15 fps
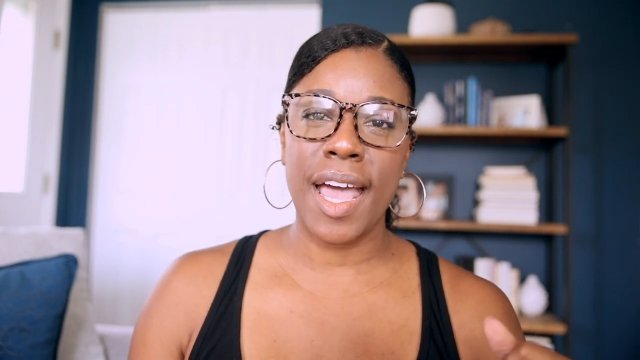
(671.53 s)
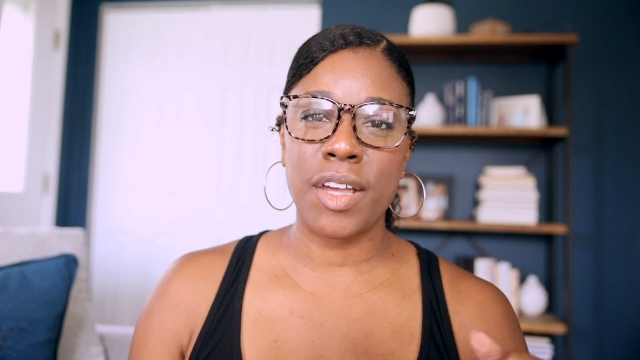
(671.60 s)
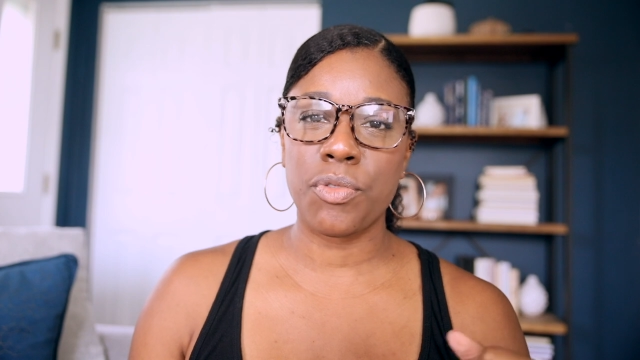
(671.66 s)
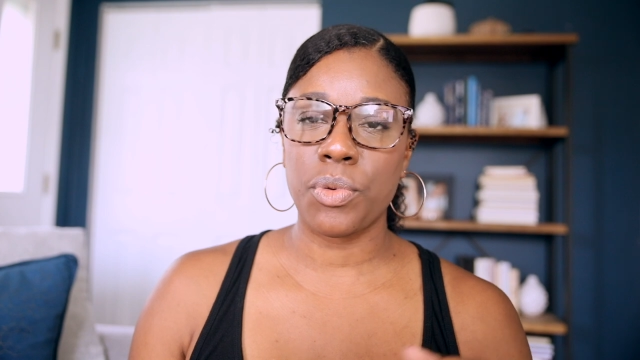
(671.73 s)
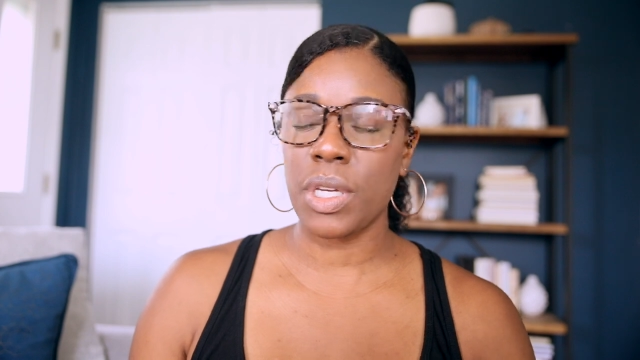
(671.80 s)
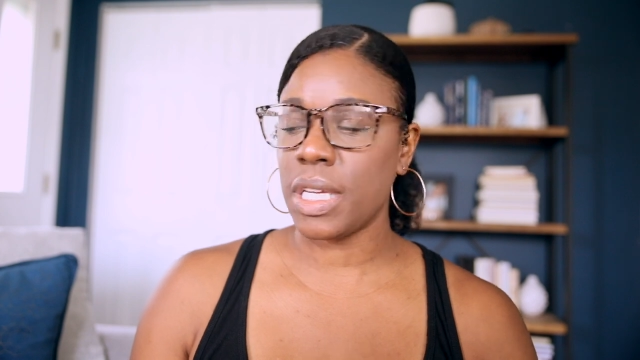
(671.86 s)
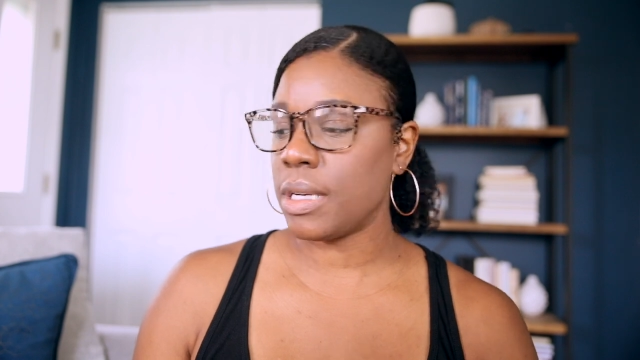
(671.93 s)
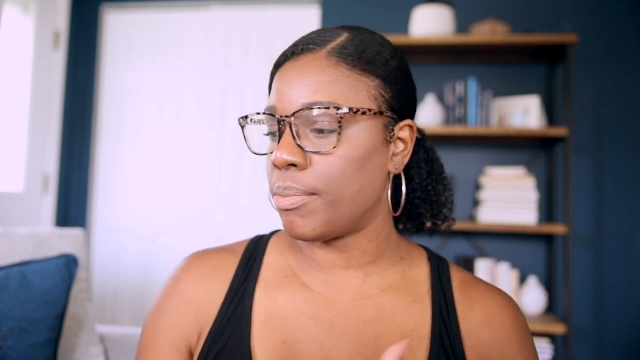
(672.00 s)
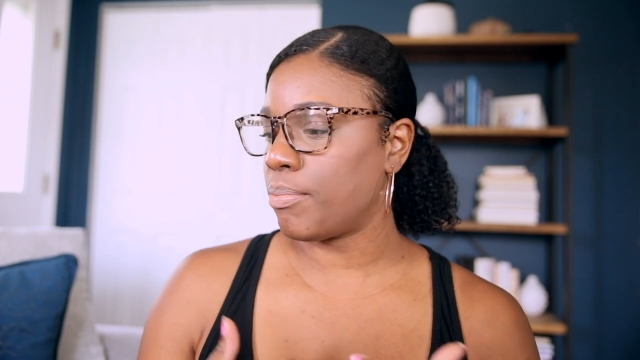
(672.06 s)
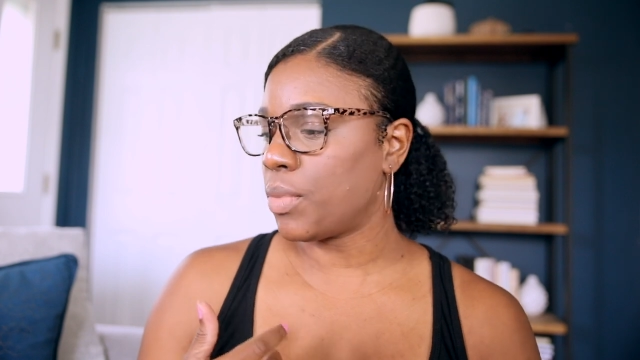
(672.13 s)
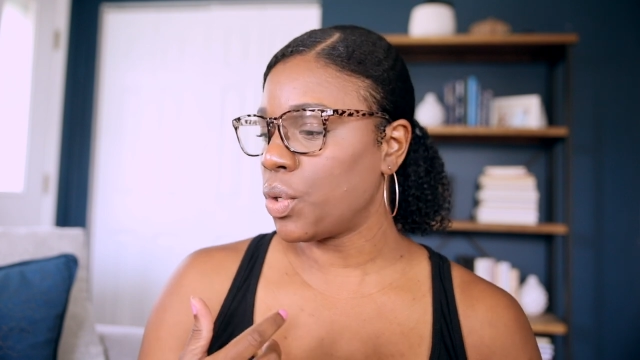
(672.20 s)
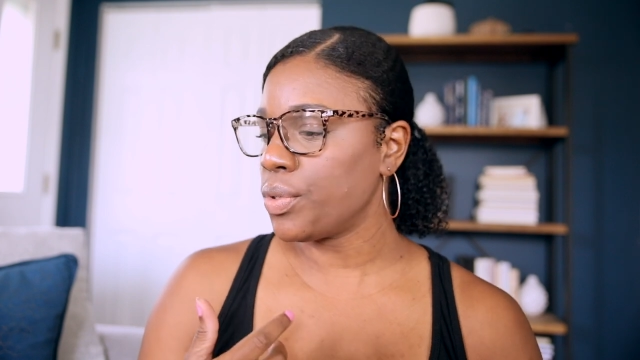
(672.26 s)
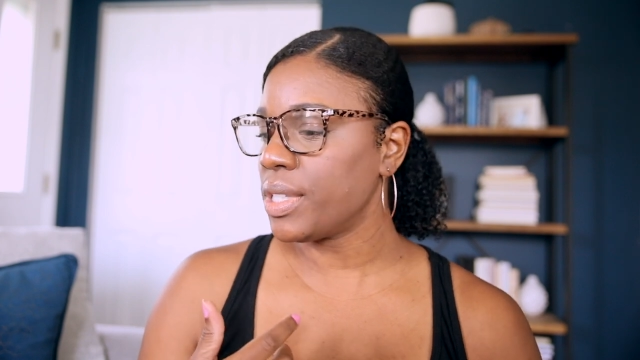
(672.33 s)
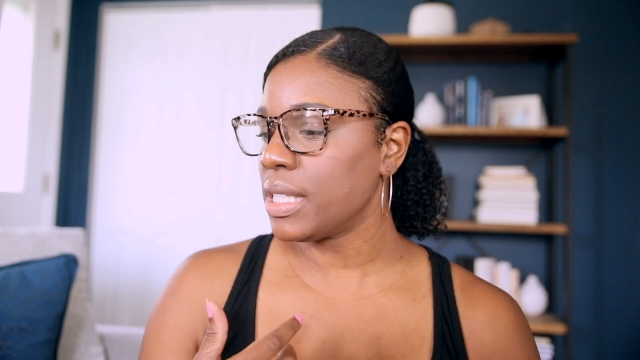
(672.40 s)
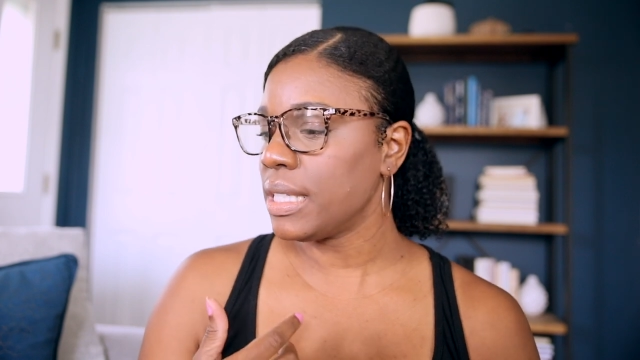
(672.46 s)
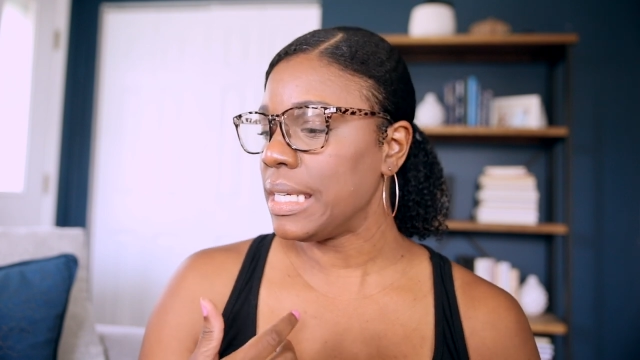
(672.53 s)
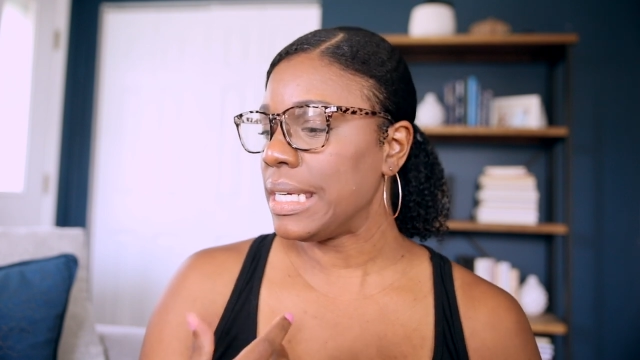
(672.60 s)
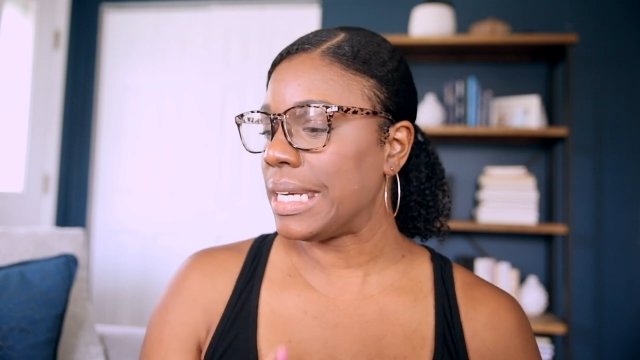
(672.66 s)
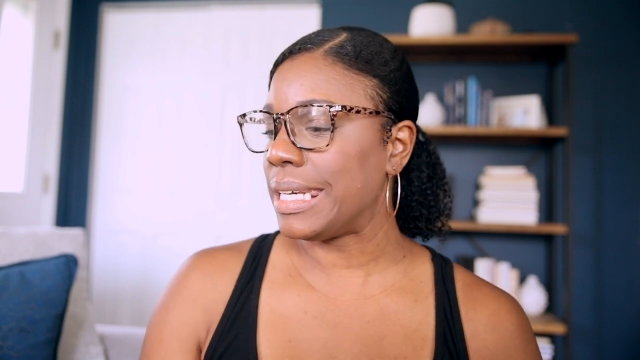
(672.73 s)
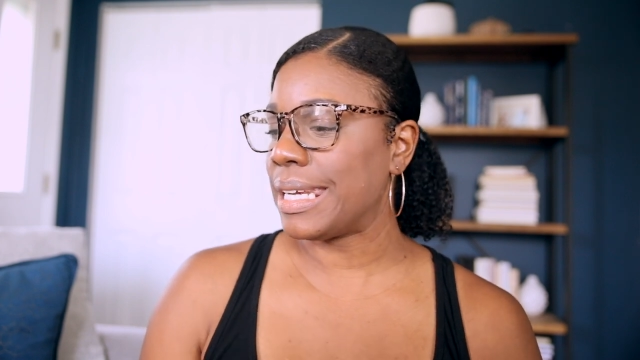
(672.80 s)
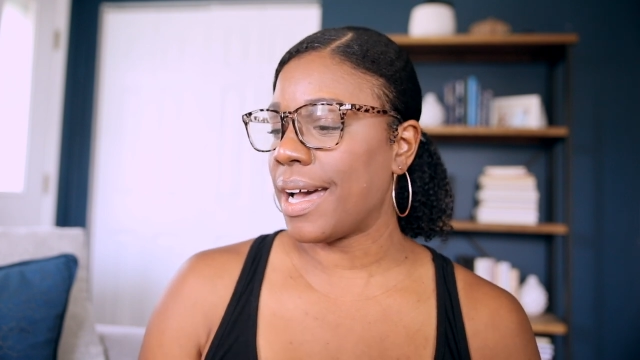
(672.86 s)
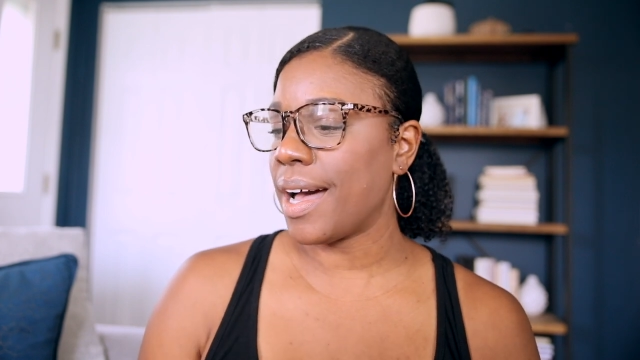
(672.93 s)
I read
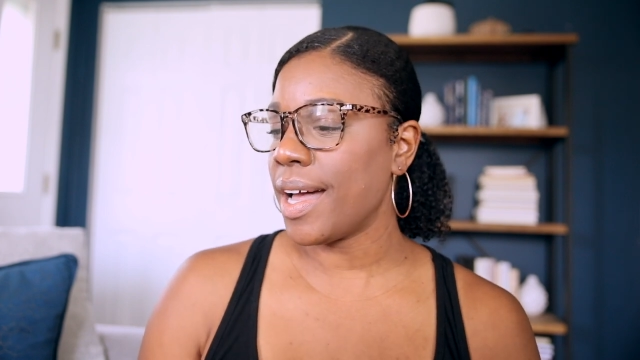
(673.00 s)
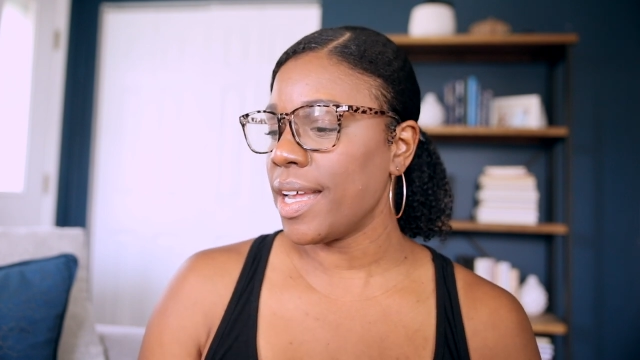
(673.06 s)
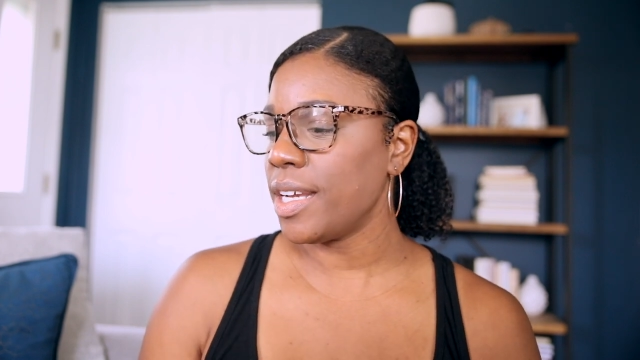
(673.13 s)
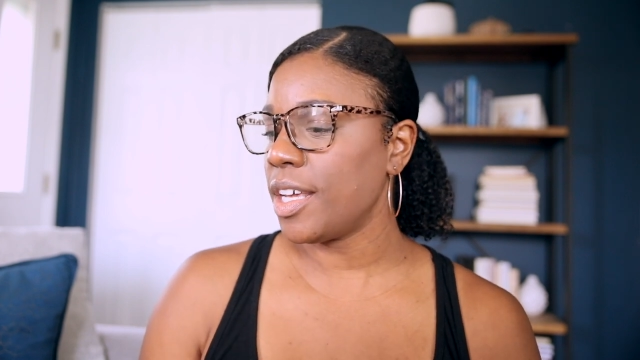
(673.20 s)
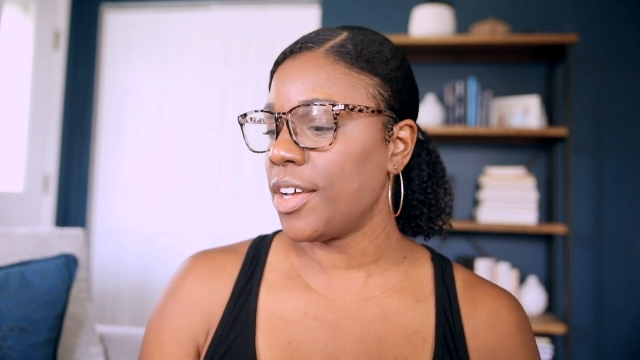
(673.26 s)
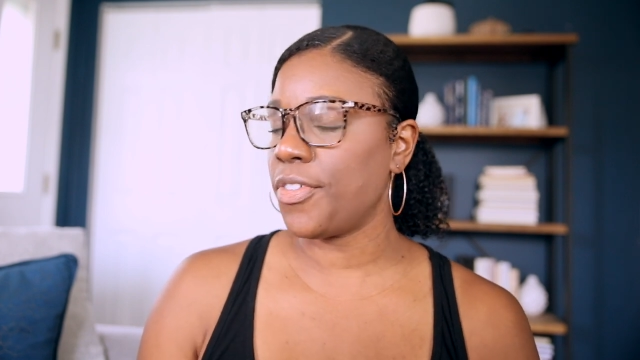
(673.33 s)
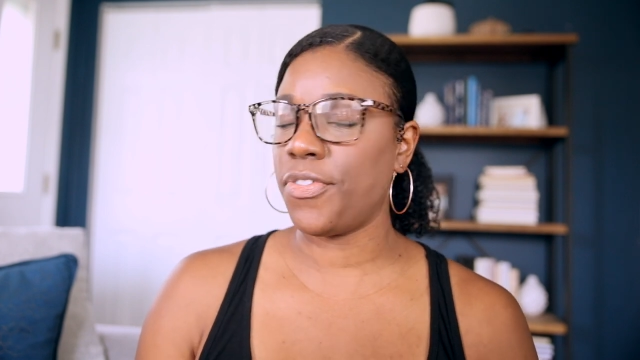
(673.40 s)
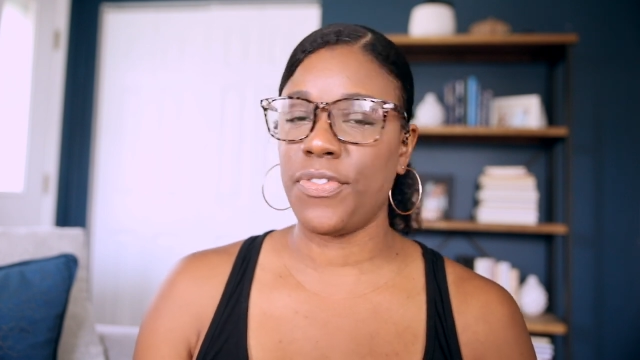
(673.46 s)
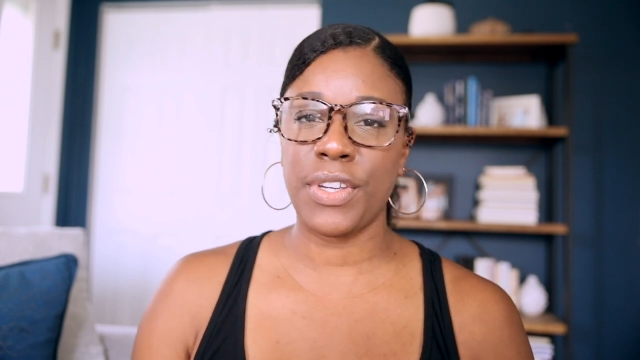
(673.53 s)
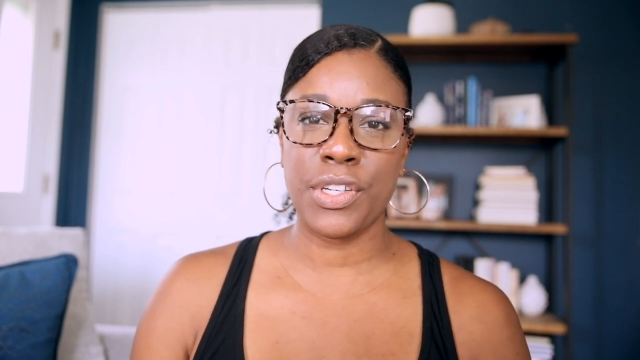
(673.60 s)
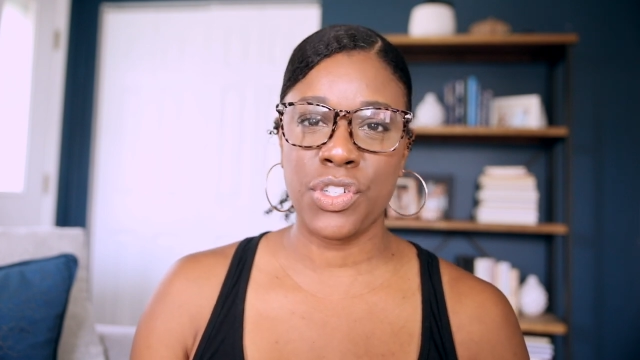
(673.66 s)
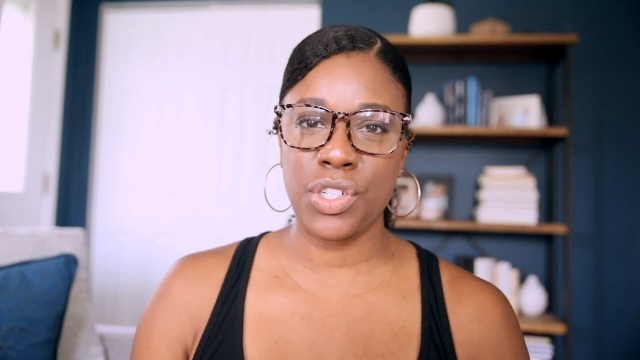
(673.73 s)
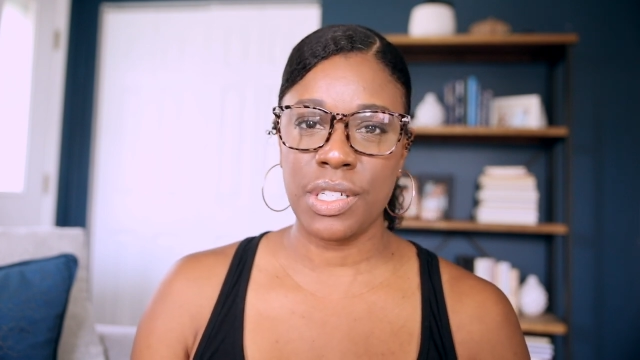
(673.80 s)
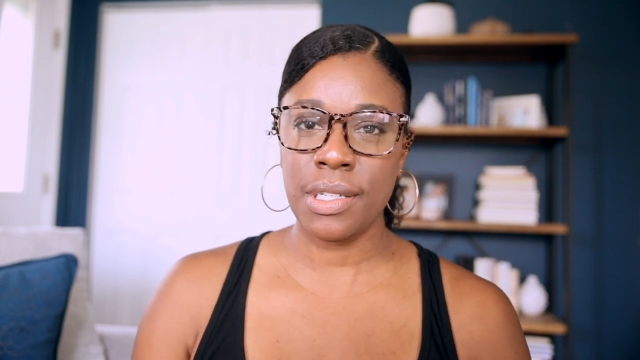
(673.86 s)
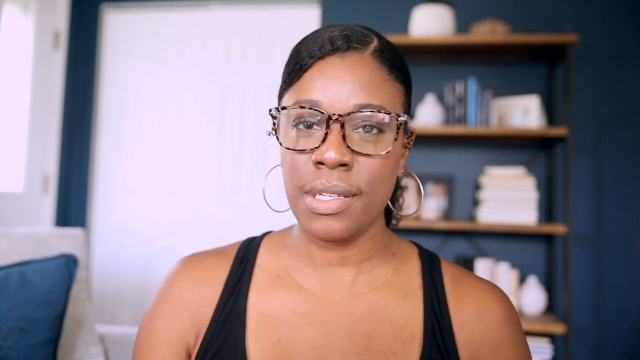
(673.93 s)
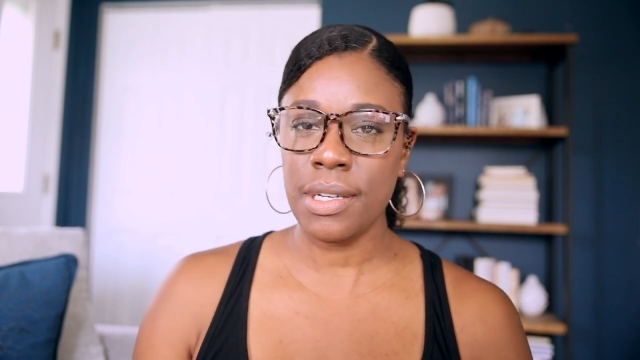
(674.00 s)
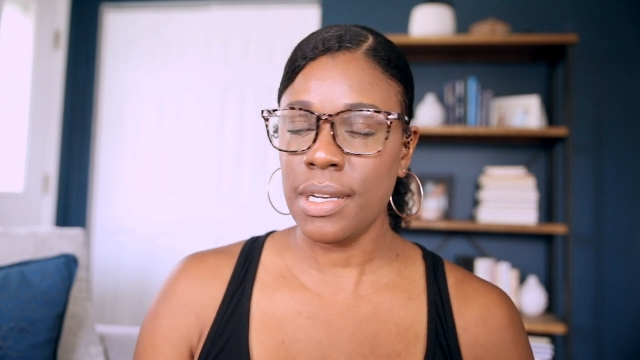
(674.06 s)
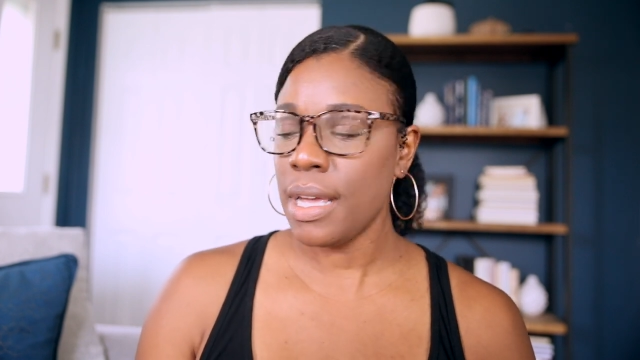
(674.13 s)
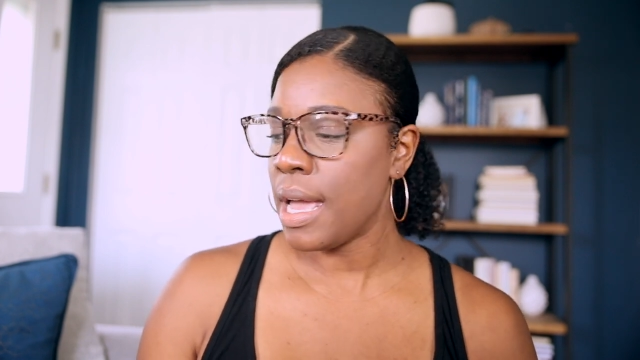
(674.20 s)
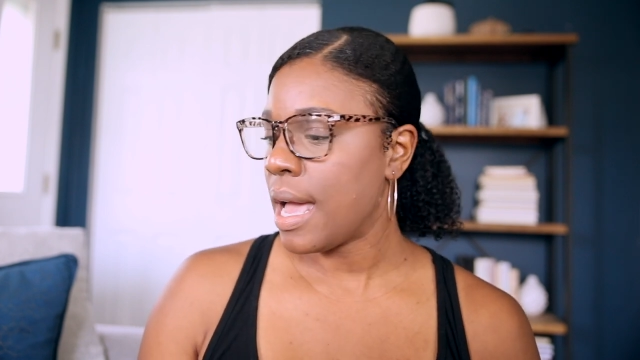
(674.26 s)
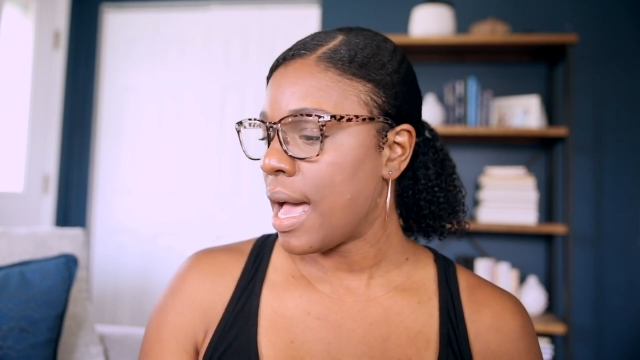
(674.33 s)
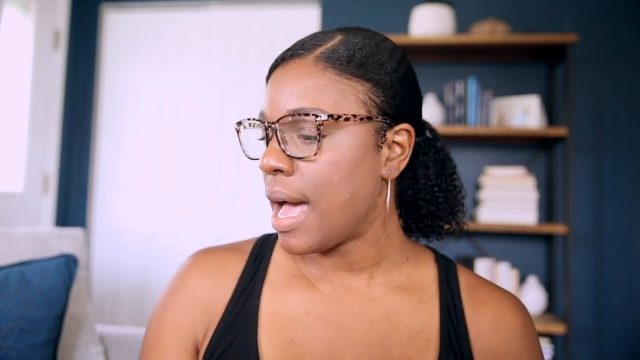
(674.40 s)
mostly non-fiction